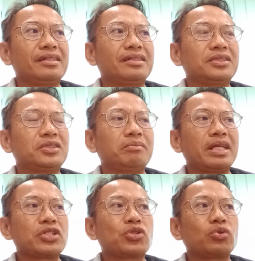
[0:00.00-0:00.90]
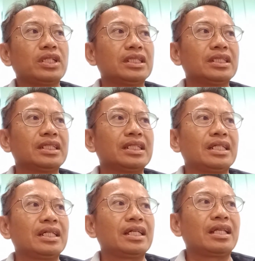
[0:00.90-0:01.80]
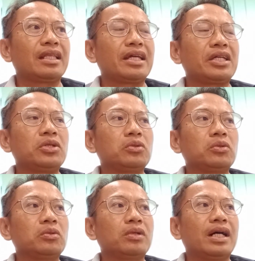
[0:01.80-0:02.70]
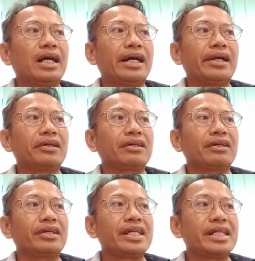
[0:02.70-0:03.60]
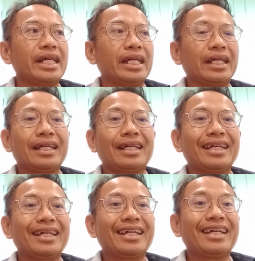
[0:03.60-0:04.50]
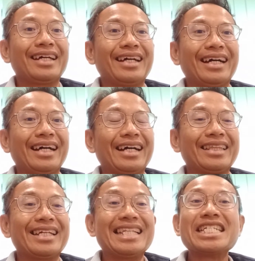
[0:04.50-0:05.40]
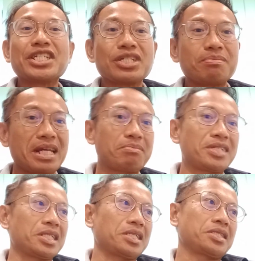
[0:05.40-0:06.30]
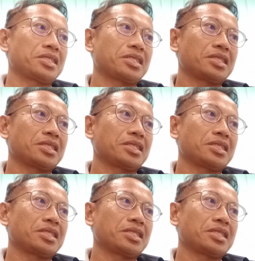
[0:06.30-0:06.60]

to make sure that you are reading the leadership chapters